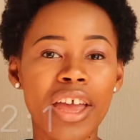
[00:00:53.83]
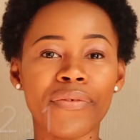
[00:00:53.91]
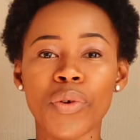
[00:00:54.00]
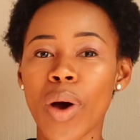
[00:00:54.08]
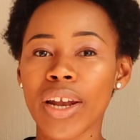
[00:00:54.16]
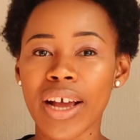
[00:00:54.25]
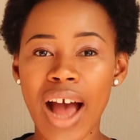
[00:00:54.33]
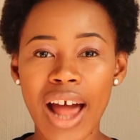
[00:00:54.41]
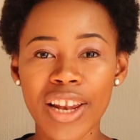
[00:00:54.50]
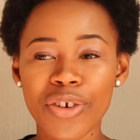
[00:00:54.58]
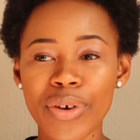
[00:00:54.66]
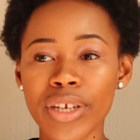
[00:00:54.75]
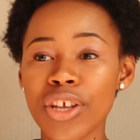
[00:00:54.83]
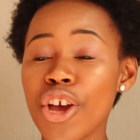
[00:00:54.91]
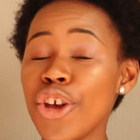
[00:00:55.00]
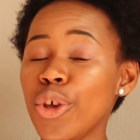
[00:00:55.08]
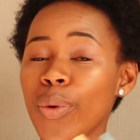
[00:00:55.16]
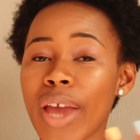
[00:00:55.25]
If you want to color it,
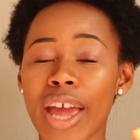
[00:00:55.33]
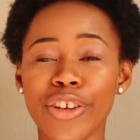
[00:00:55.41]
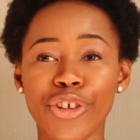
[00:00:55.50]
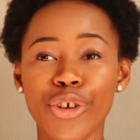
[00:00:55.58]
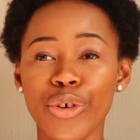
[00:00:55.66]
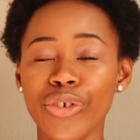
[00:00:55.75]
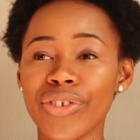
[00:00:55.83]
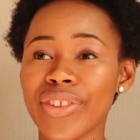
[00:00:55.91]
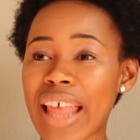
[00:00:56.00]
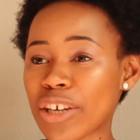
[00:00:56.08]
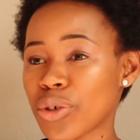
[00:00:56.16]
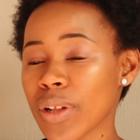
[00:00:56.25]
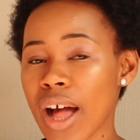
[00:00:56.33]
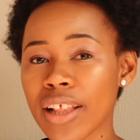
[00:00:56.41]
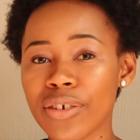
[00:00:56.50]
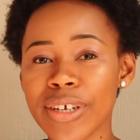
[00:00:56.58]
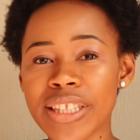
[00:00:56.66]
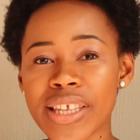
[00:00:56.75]
you can use natural
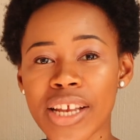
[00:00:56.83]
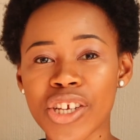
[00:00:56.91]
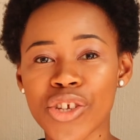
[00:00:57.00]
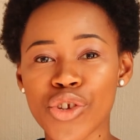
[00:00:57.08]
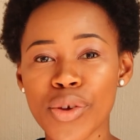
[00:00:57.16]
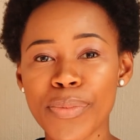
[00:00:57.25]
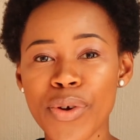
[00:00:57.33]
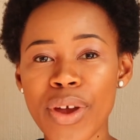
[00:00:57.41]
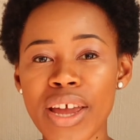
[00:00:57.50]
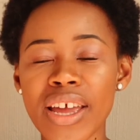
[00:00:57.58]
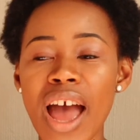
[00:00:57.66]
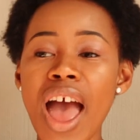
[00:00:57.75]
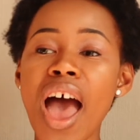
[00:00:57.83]
colorants such as tumeric.